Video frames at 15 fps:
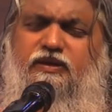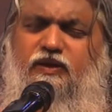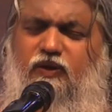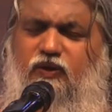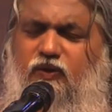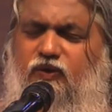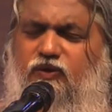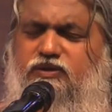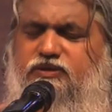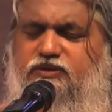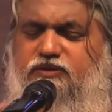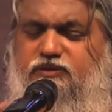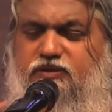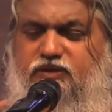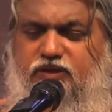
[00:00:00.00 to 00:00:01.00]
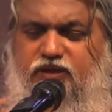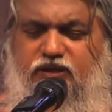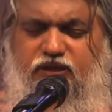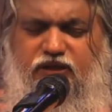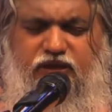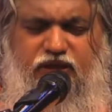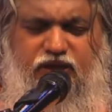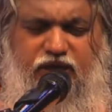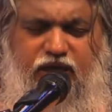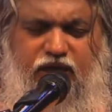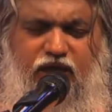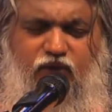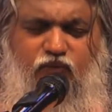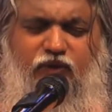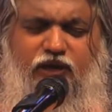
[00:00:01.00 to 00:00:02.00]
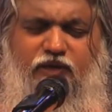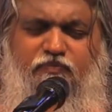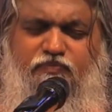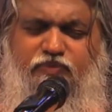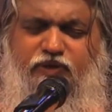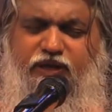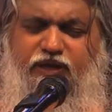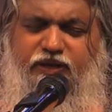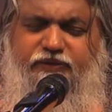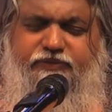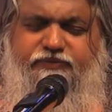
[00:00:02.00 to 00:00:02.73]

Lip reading: Lord, now I pray,